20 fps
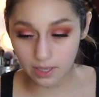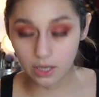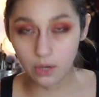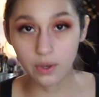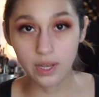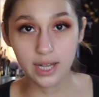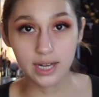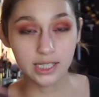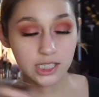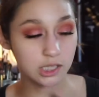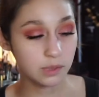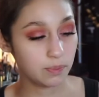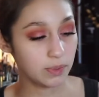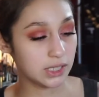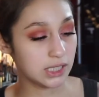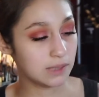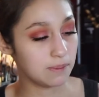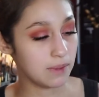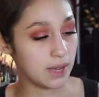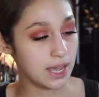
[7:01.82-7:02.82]
to go ahead and
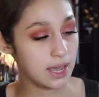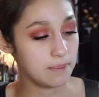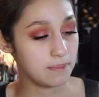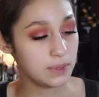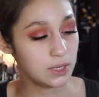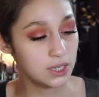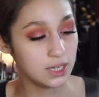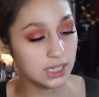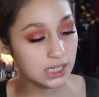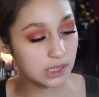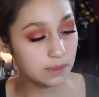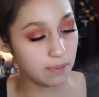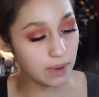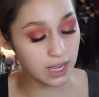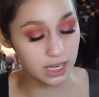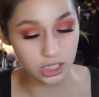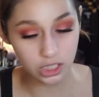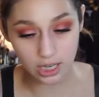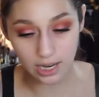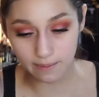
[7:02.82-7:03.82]
spritz my beauty
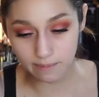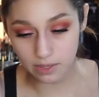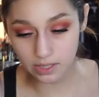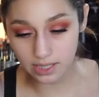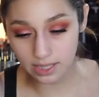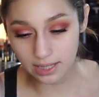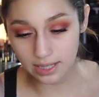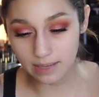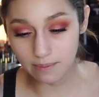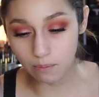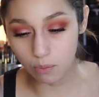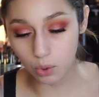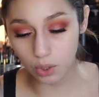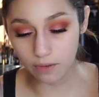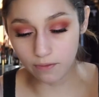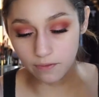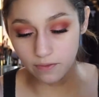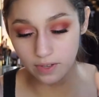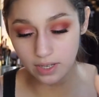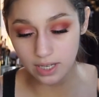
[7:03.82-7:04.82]
sponge. I'm using the
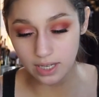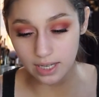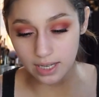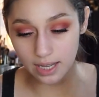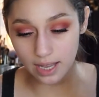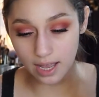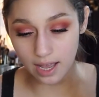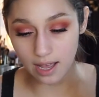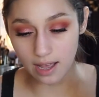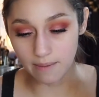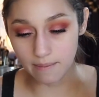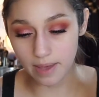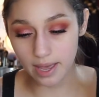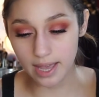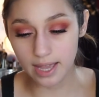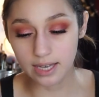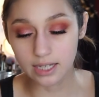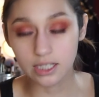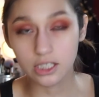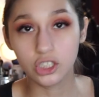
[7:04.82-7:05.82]
Morphe
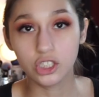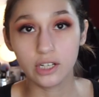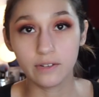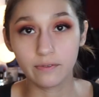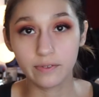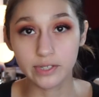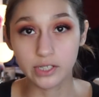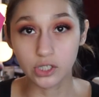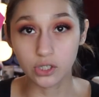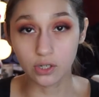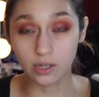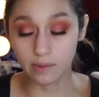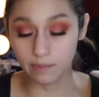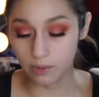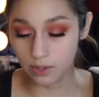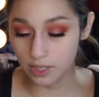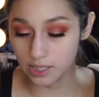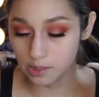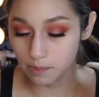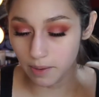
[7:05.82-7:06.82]
and Jeffree Star
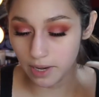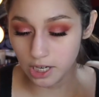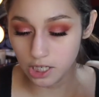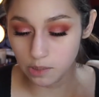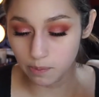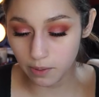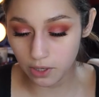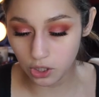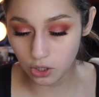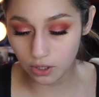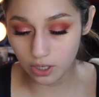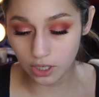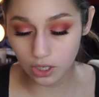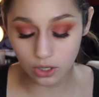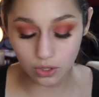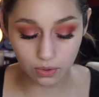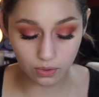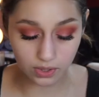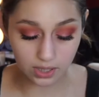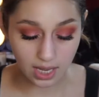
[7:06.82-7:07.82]
beauty sponge, but you can
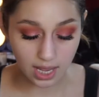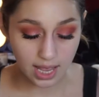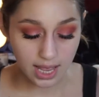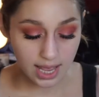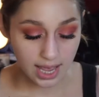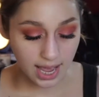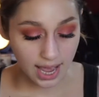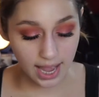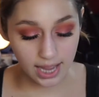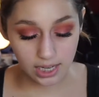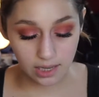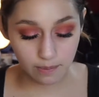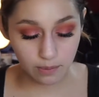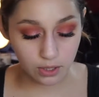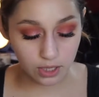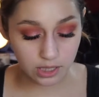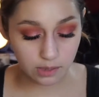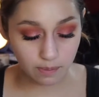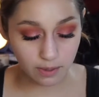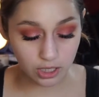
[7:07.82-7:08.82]
use any
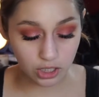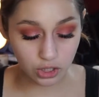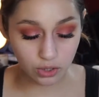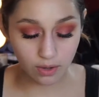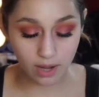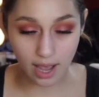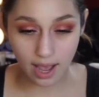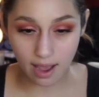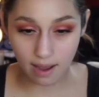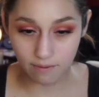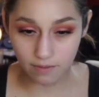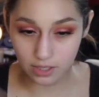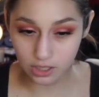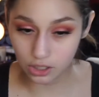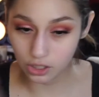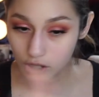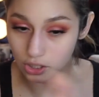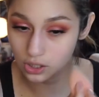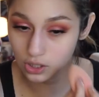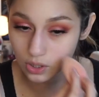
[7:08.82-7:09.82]
beauty sponge you have. This
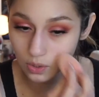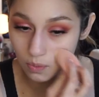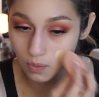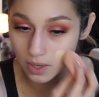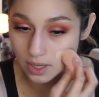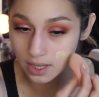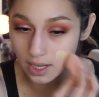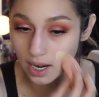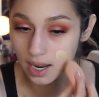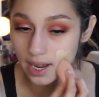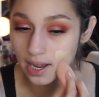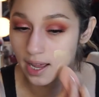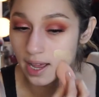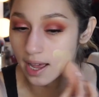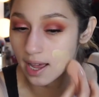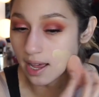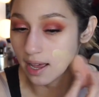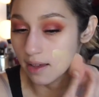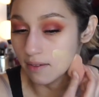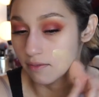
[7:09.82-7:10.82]
is just the one that I
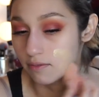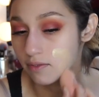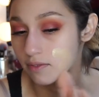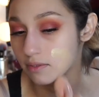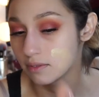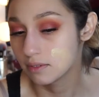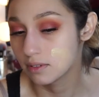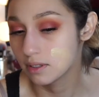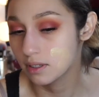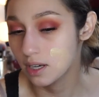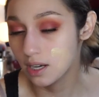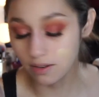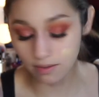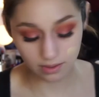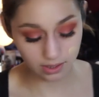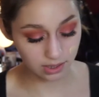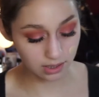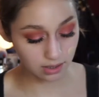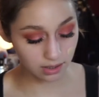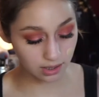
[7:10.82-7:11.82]
have. Oh,
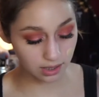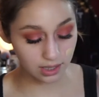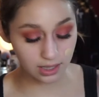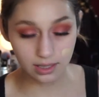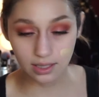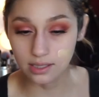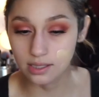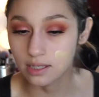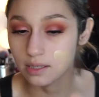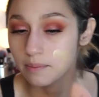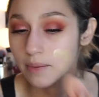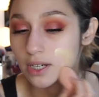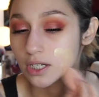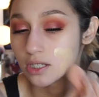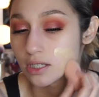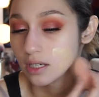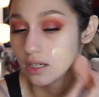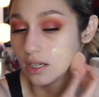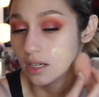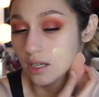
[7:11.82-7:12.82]
I think that's a good
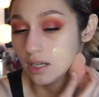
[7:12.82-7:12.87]
match.